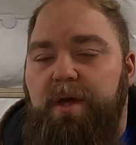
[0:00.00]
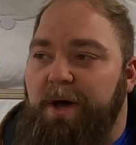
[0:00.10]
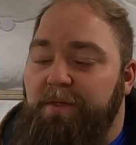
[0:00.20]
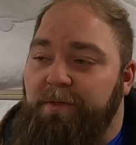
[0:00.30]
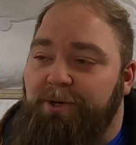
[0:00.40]

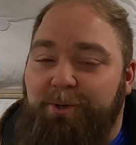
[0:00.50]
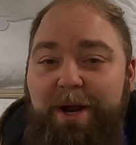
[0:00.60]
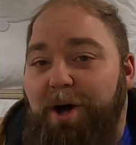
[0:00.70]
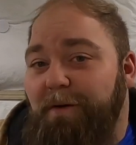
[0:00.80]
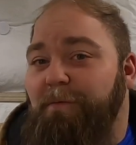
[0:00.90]
But the
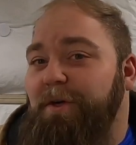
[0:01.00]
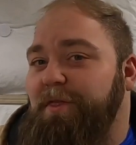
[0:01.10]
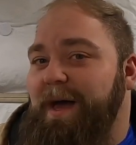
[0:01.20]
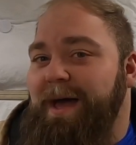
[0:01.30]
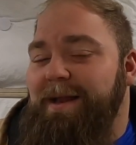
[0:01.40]
trade-off
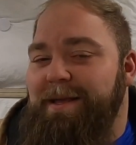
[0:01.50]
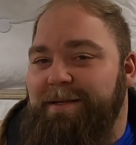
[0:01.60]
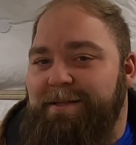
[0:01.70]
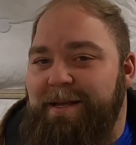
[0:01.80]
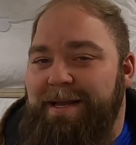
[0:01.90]
with that
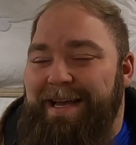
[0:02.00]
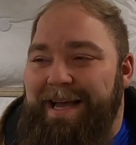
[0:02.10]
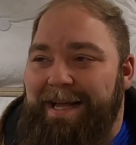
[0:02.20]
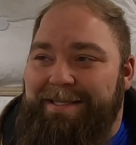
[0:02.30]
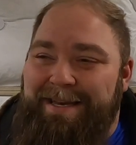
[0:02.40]
is that
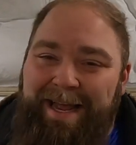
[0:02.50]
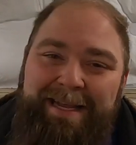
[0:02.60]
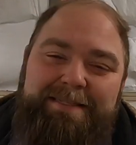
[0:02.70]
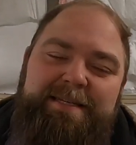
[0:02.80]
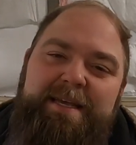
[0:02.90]
it's
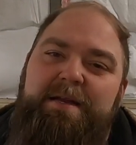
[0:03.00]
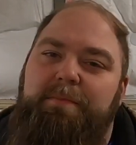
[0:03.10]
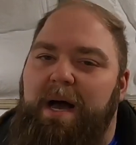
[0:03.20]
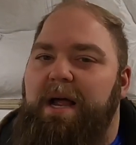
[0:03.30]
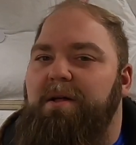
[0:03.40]
19
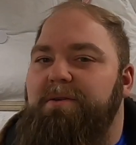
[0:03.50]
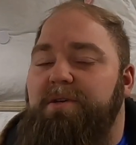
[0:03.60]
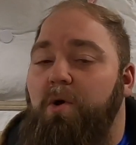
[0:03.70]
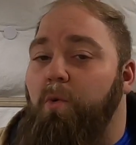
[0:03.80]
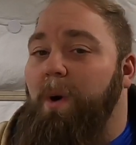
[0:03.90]

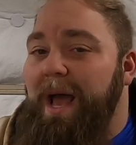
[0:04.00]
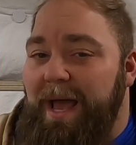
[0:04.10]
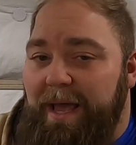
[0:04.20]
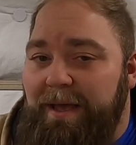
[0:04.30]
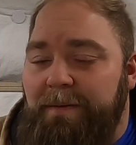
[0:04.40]
miles
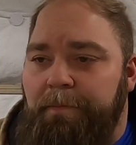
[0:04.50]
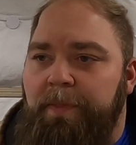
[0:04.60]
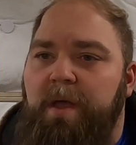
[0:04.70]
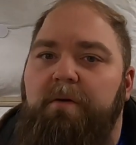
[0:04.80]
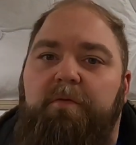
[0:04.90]
away
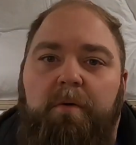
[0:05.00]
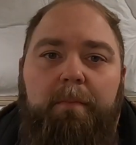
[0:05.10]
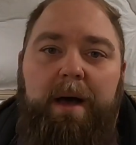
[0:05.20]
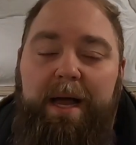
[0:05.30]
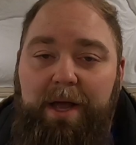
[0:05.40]

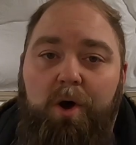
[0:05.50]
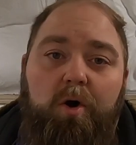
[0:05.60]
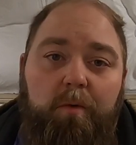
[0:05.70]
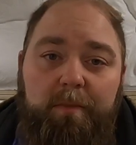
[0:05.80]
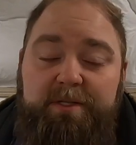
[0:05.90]
from my
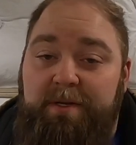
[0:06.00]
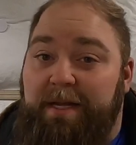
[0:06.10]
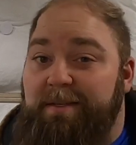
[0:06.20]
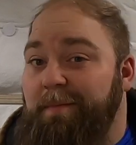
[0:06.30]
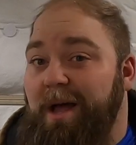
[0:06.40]
home. It's
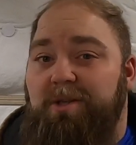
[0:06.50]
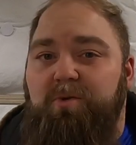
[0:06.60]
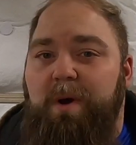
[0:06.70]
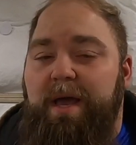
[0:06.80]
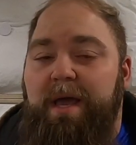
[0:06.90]
19 miles
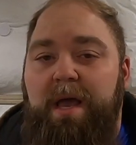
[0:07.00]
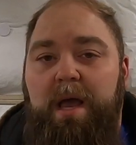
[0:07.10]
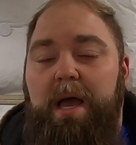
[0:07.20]
away